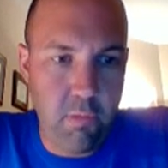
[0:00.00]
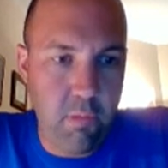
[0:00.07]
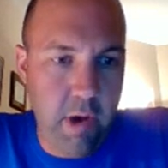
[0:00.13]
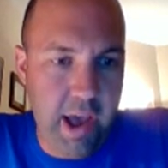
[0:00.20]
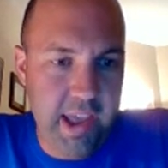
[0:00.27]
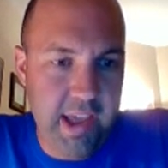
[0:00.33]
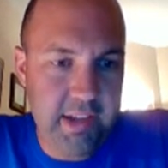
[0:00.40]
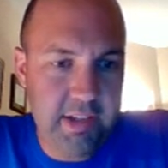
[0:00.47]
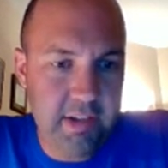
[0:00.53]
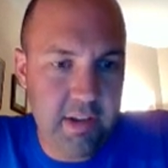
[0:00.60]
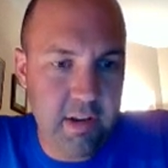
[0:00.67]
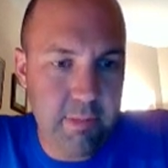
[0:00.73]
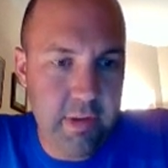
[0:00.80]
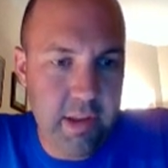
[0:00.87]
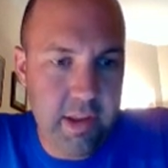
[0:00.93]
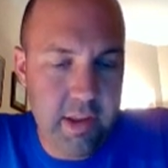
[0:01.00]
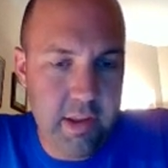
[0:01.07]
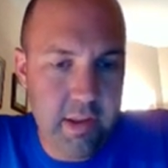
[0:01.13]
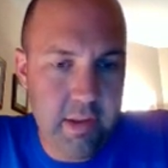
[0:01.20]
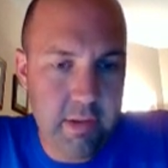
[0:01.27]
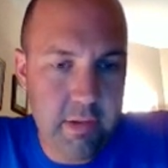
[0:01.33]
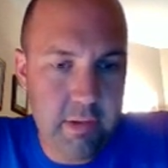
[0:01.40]
Why is this going to
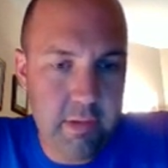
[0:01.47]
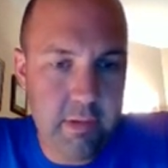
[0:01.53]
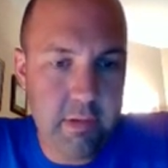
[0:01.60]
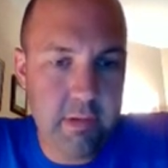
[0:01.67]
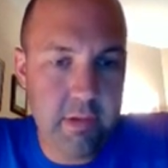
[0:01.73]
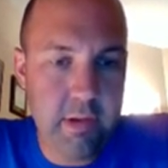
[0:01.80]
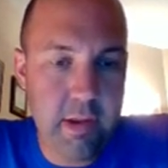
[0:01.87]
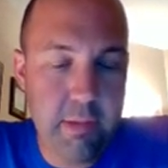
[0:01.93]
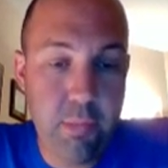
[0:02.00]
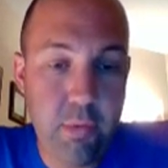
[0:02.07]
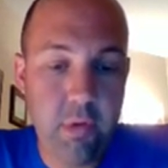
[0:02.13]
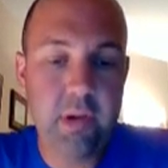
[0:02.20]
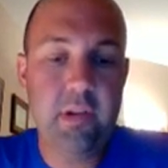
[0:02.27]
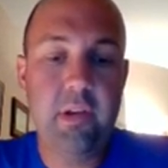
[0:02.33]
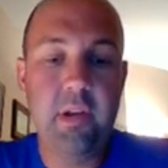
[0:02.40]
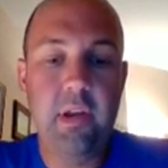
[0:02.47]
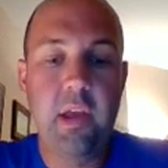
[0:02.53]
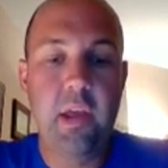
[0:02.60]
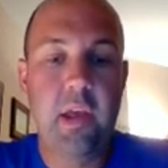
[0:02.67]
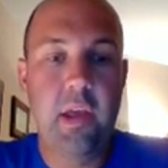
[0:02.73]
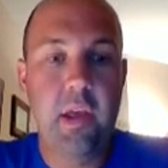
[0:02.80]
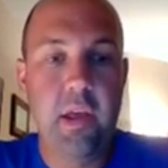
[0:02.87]
be important?
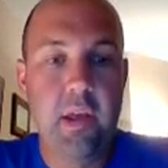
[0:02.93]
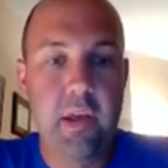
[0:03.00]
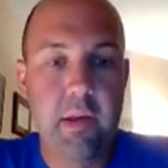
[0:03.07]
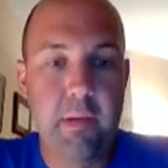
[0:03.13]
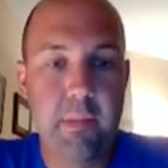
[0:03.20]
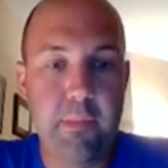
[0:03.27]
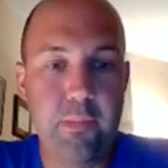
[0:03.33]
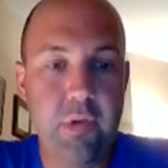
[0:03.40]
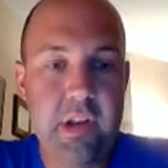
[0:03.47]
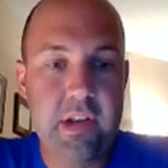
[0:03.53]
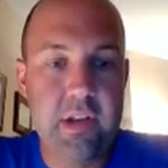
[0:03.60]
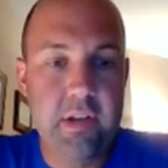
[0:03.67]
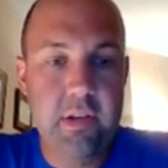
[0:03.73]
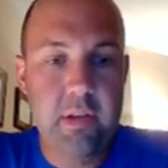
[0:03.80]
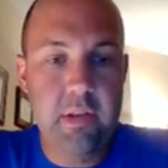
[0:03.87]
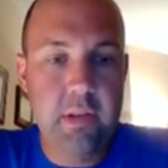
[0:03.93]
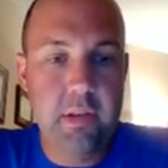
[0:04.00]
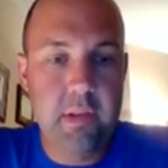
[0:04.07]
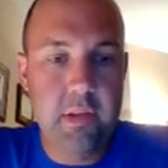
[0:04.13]
Britain,